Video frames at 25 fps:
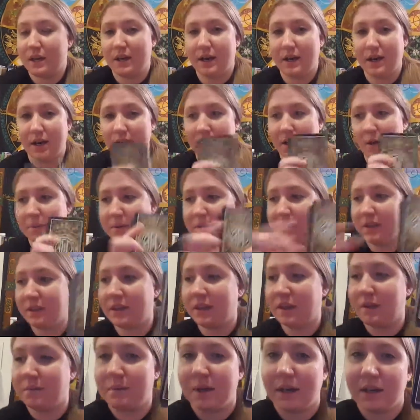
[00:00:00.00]
in
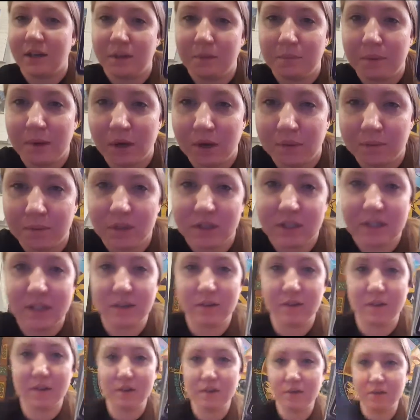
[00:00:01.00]
the Amanda Palmer
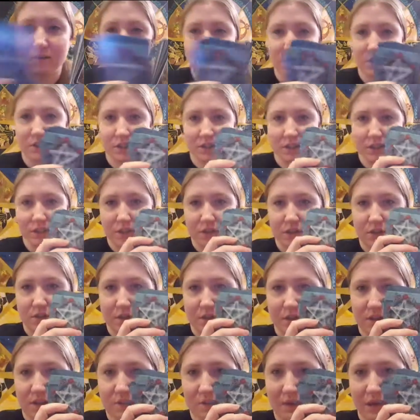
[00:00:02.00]
Tarot. I'll just show
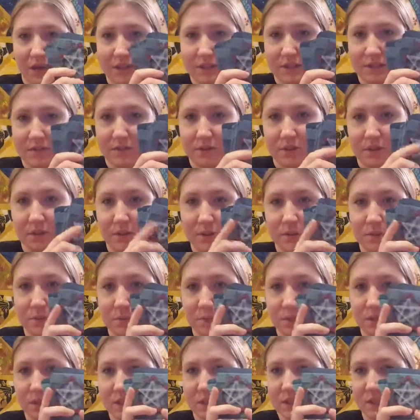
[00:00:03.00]
you the backs of those one
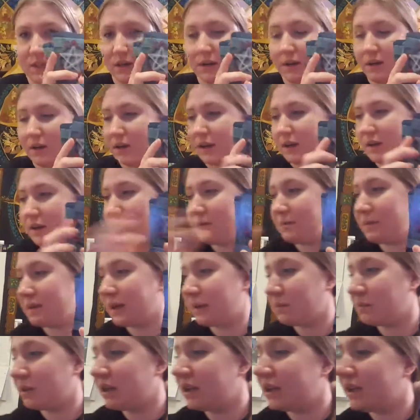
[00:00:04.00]
more time, and
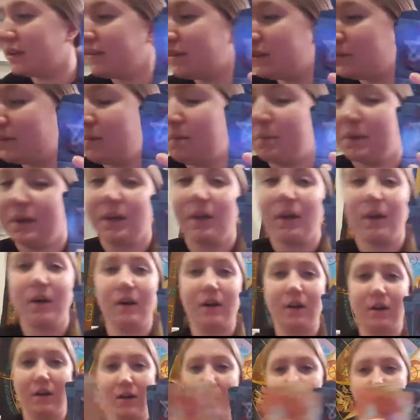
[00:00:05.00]
I'm going to give them a big
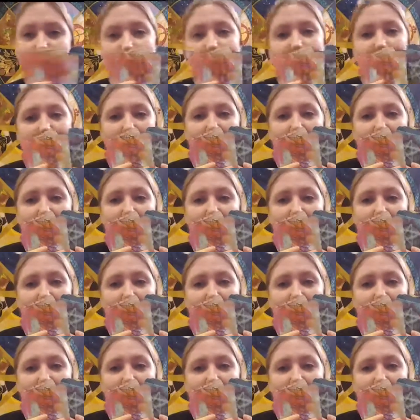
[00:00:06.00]
hug.